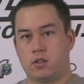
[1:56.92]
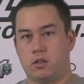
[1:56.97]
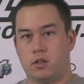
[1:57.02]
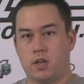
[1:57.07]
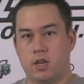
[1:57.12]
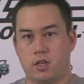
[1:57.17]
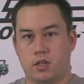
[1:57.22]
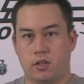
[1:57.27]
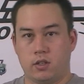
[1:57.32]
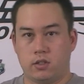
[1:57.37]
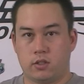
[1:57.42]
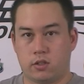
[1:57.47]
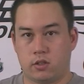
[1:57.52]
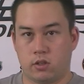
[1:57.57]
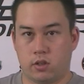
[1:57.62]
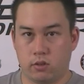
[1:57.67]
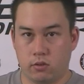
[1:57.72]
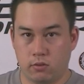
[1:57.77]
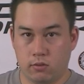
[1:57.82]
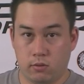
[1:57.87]
Congratulations
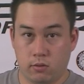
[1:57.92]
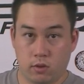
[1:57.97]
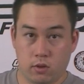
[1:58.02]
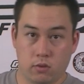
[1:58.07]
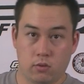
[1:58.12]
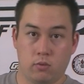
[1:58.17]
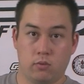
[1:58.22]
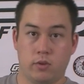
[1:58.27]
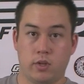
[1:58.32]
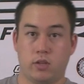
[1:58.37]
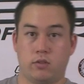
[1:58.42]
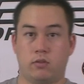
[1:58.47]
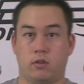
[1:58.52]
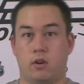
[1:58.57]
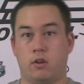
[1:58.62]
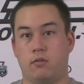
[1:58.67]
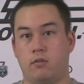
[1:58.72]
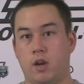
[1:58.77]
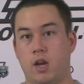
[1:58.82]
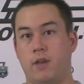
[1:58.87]
to you
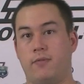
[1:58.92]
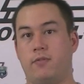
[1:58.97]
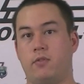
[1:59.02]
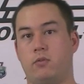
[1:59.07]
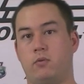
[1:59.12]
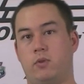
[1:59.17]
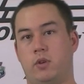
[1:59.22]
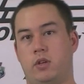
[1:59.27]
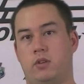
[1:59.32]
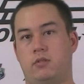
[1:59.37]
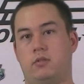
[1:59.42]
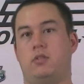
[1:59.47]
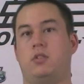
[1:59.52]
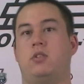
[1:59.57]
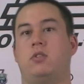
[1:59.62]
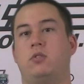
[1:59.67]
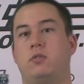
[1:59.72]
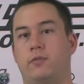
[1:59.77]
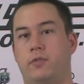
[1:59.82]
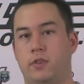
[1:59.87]
redrawn raffle winners.
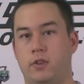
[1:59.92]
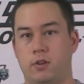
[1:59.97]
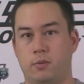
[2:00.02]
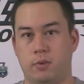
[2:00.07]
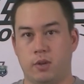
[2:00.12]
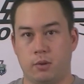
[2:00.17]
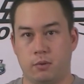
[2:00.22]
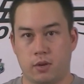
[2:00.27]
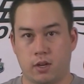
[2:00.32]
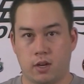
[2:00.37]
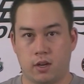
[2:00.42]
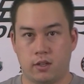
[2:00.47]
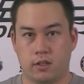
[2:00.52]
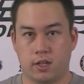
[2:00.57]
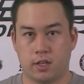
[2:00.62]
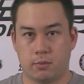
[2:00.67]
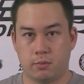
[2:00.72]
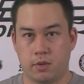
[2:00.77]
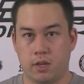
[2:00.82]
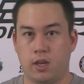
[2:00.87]
Hopefully you'll be able to
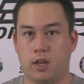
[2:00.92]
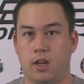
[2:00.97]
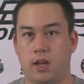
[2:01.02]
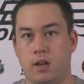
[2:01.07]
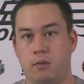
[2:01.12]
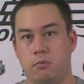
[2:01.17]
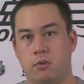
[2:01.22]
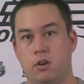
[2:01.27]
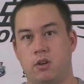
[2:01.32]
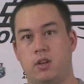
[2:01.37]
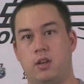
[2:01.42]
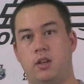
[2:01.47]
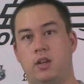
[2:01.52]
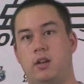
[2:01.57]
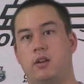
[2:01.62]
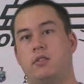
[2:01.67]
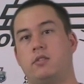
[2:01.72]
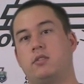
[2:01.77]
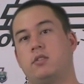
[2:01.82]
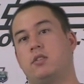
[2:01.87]
contact me at marketing at
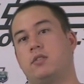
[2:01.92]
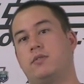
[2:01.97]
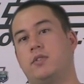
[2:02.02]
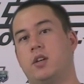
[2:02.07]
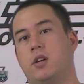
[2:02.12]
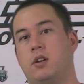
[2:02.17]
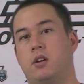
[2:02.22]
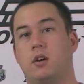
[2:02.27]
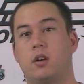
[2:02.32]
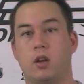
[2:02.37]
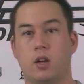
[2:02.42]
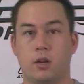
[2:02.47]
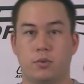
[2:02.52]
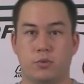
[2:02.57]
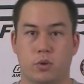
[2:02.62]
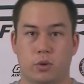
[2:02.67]
airsoftgi.com so I